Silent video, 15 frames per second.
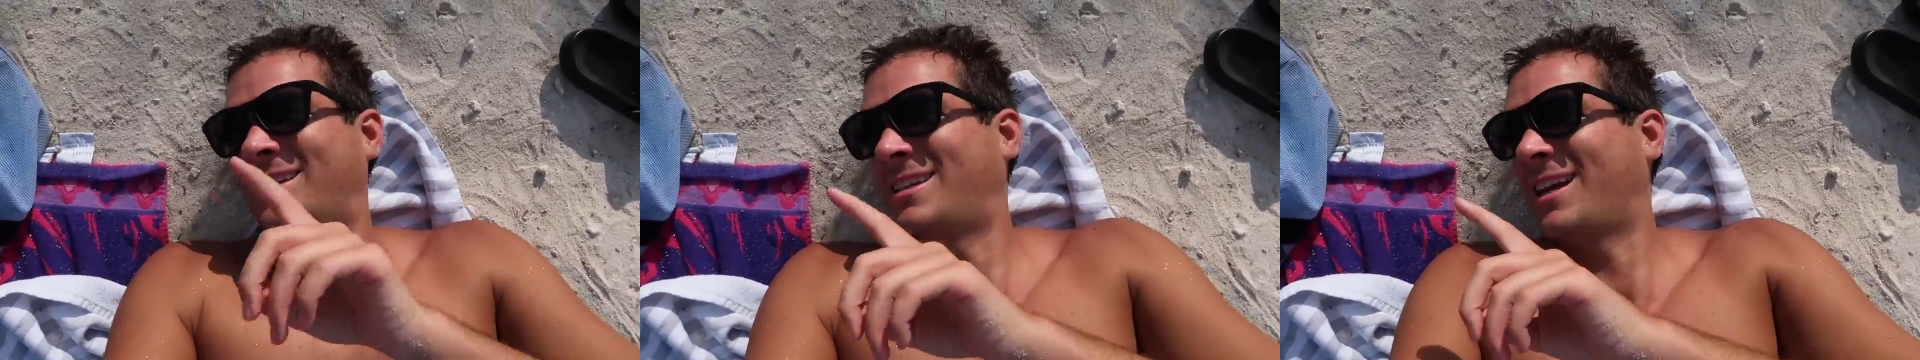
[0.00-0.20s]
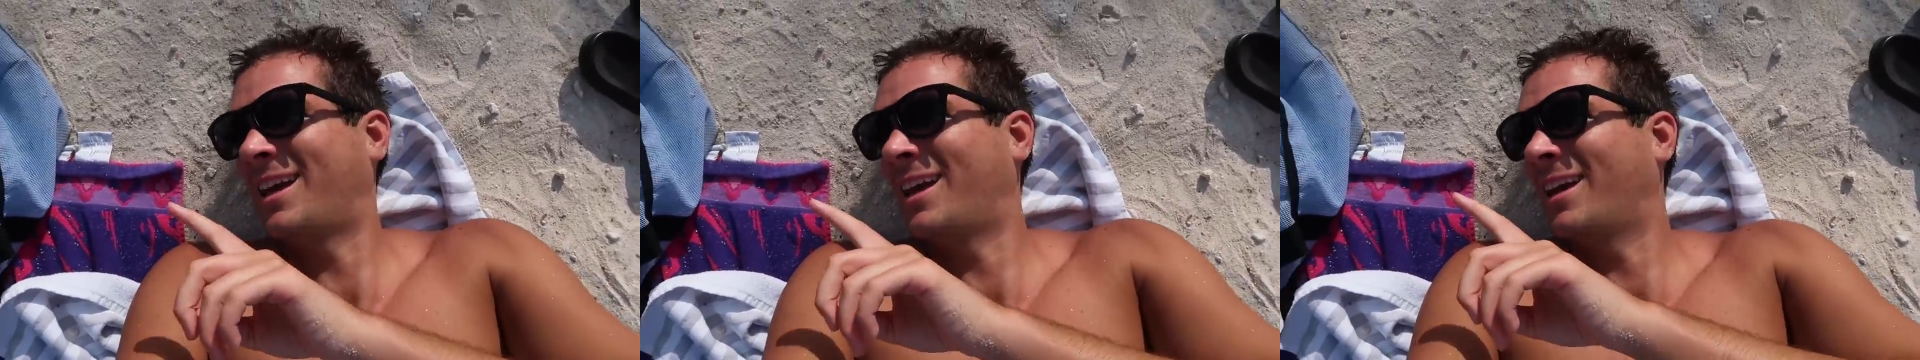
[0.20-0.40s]

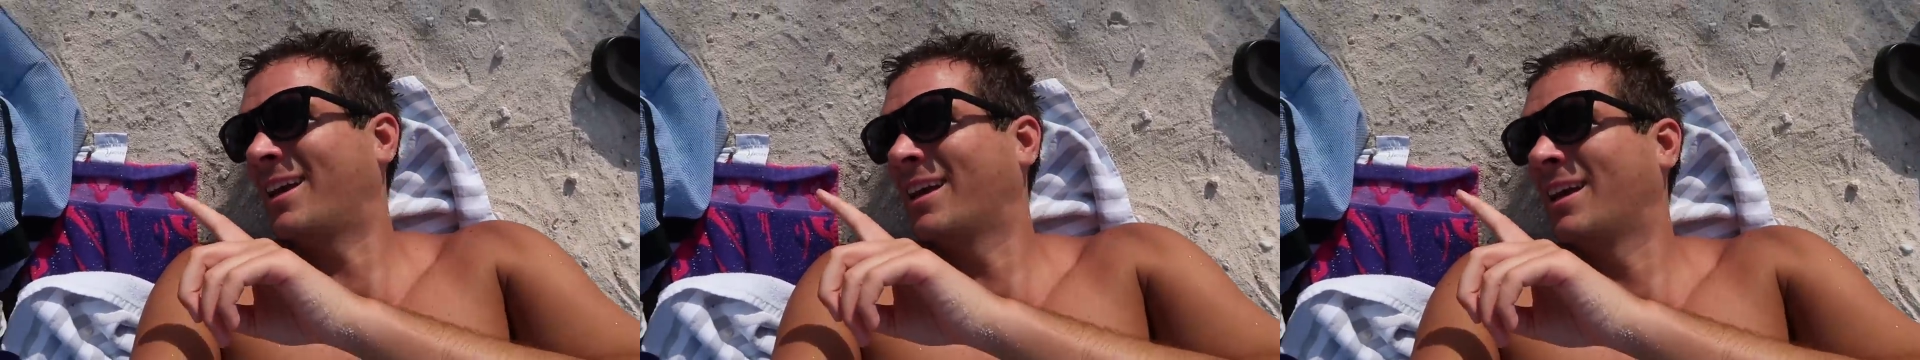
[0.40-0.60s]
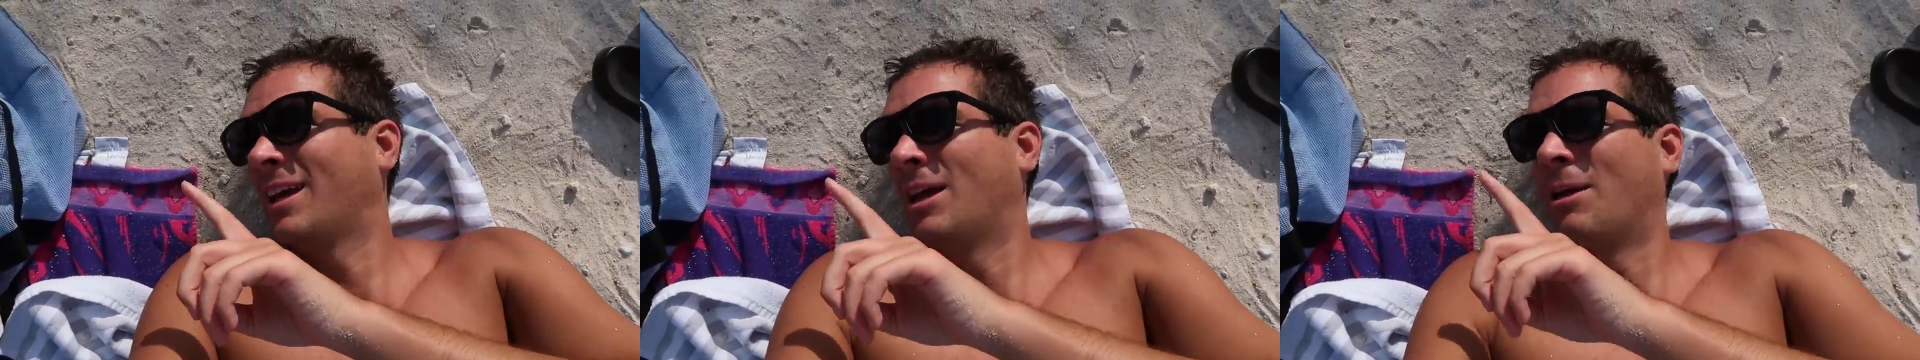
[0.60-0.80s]

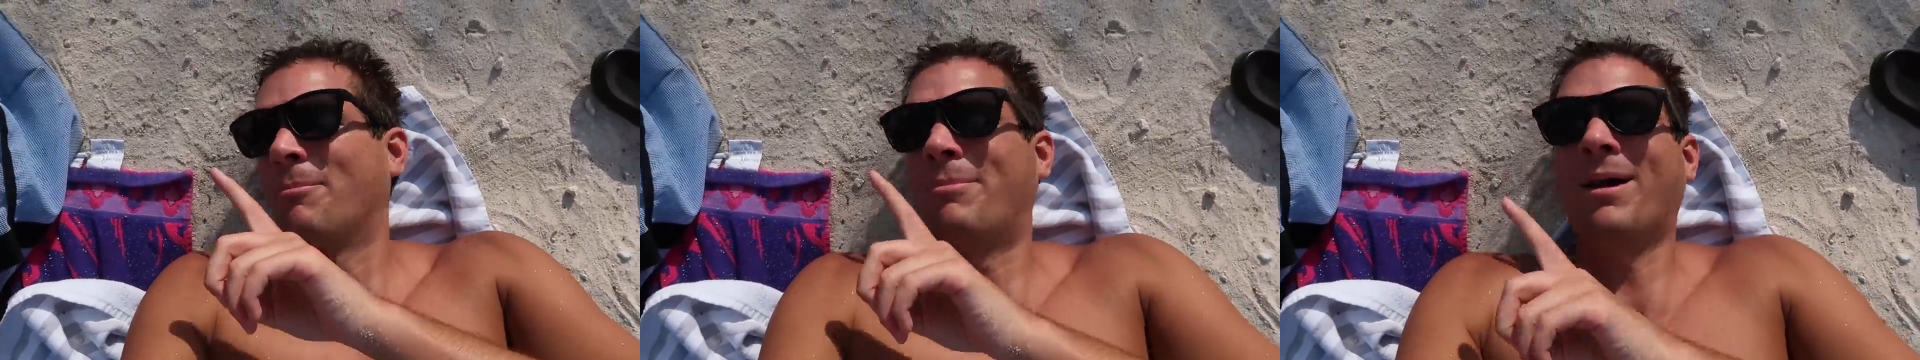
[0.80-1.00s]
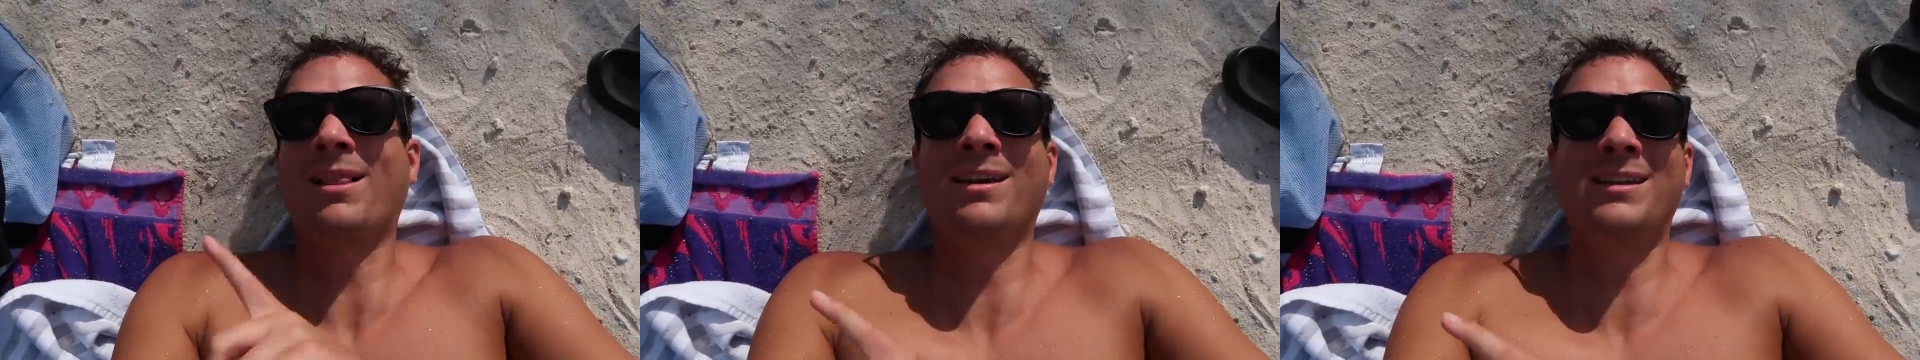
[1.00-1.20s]
say,
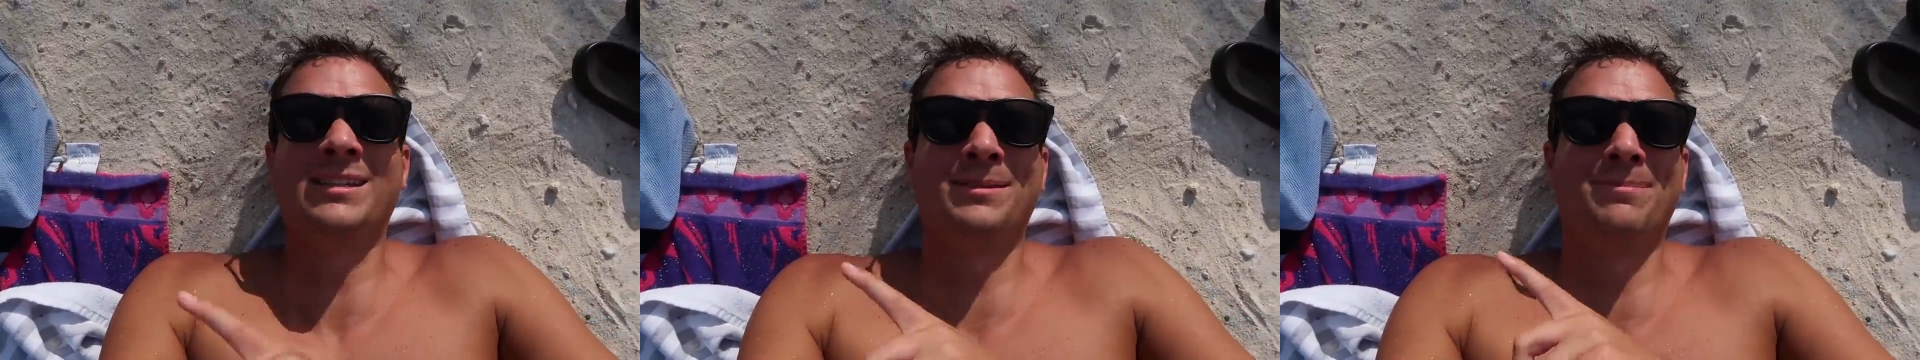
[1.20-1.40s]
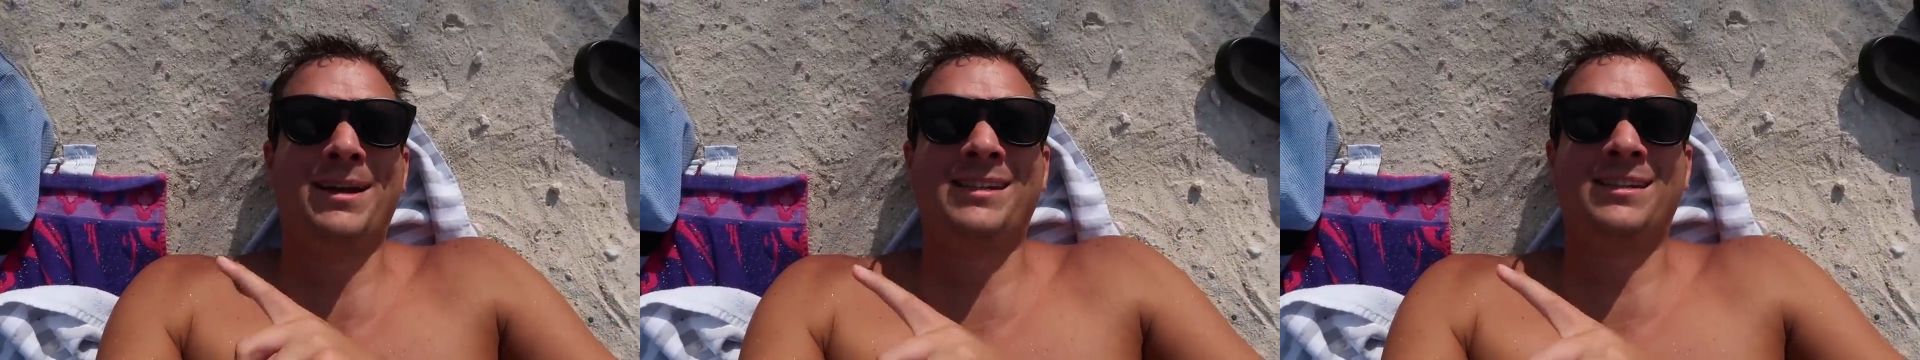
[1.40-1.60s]
Bella
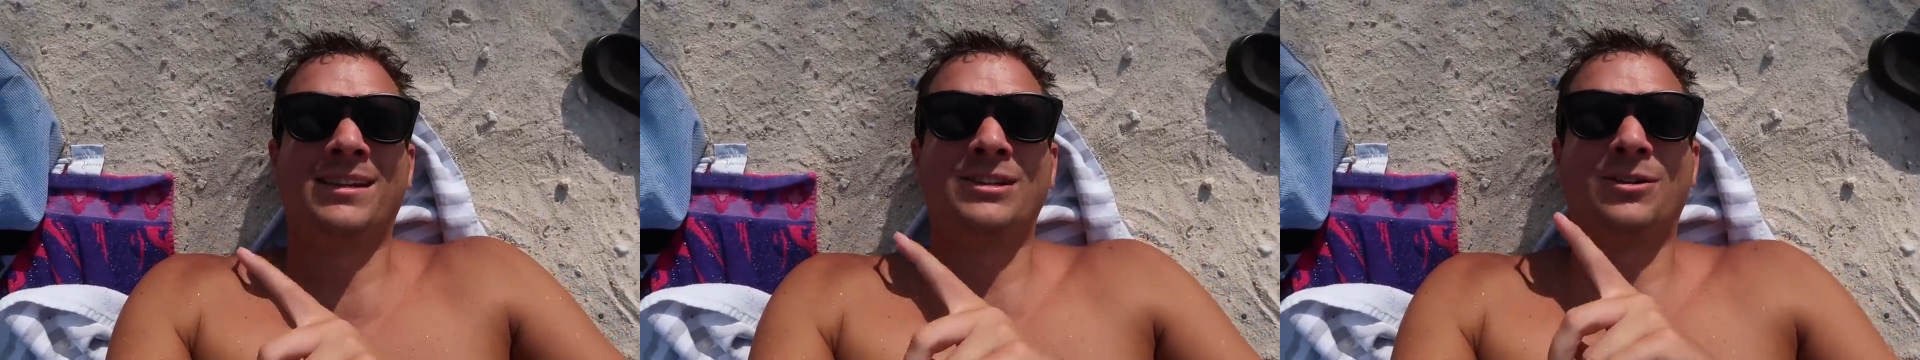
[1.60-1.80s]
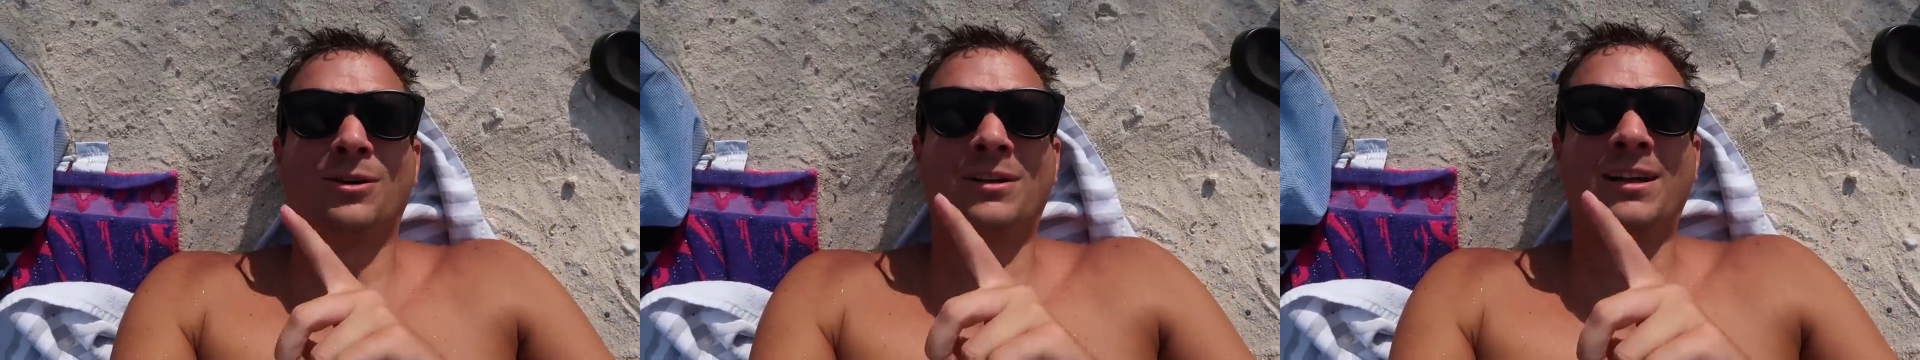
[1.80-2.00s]
is amazing
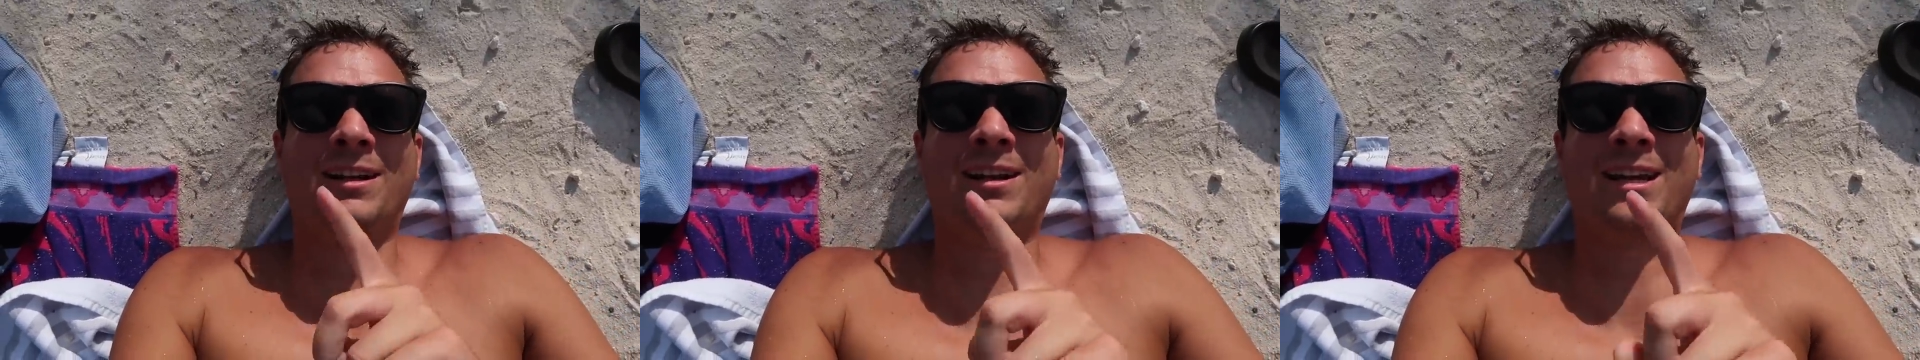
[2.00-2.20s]
at snorkeling.